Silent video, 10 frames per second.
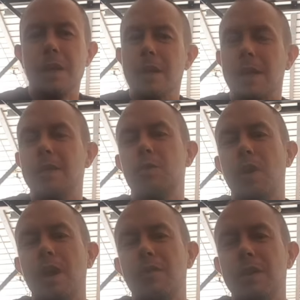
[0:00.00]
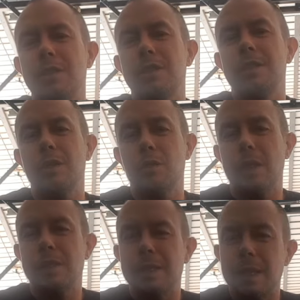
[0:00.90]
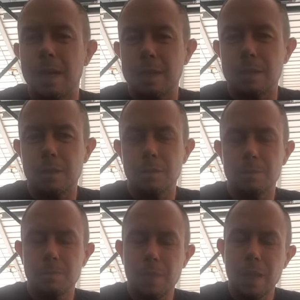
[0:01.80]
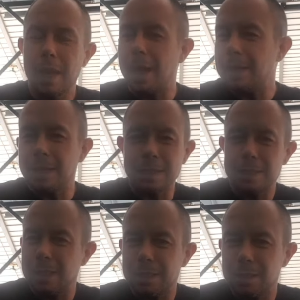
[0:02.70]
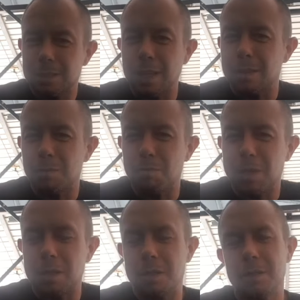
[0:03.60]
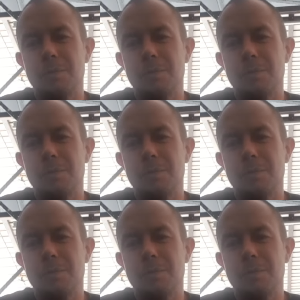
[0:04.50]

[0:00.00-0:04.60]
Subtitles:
And the 12 is 0.89, and then it just gets bigger.